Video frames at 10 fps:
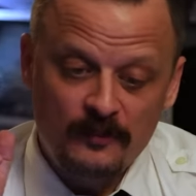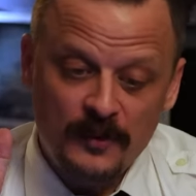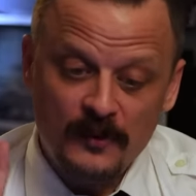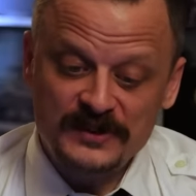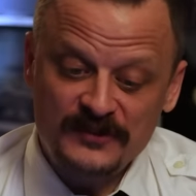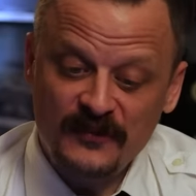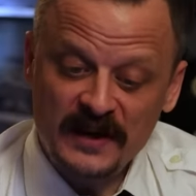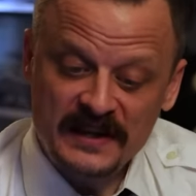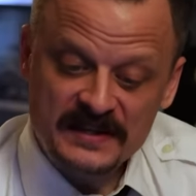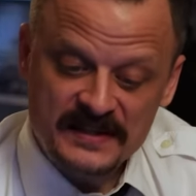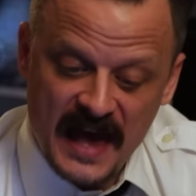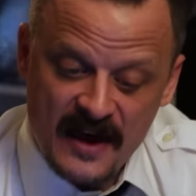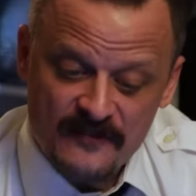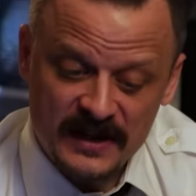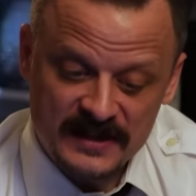But what's funny is
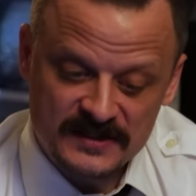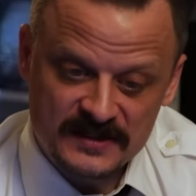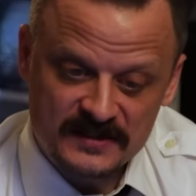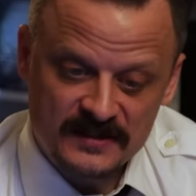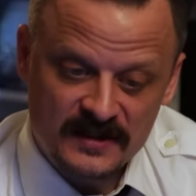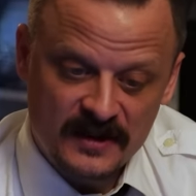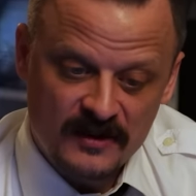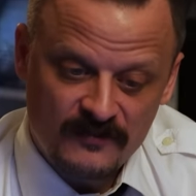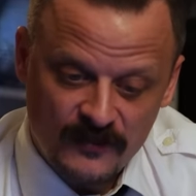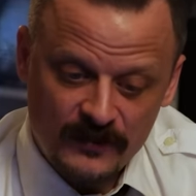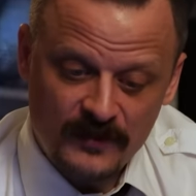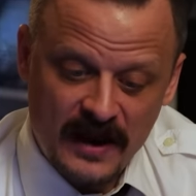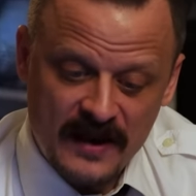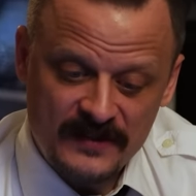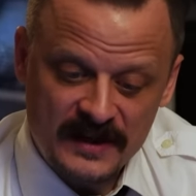evidence, further
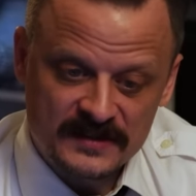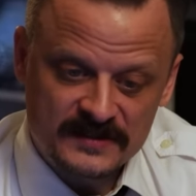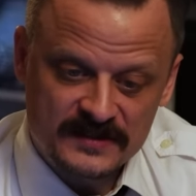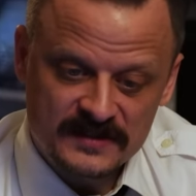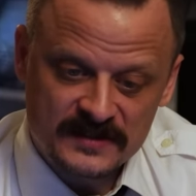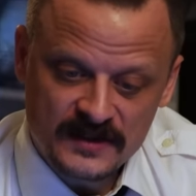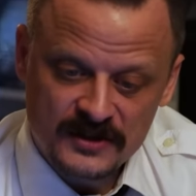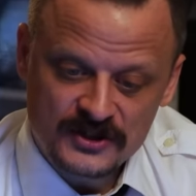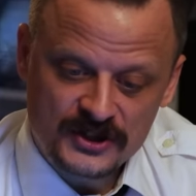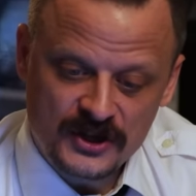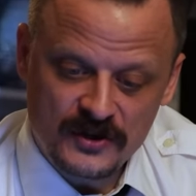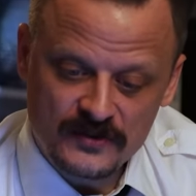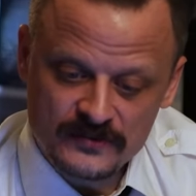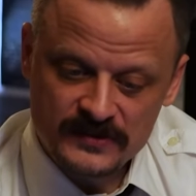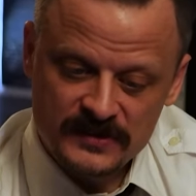evidence,
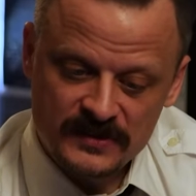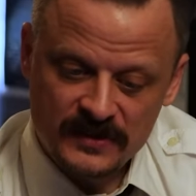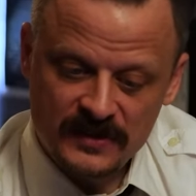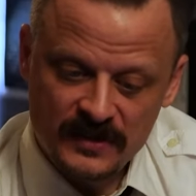shows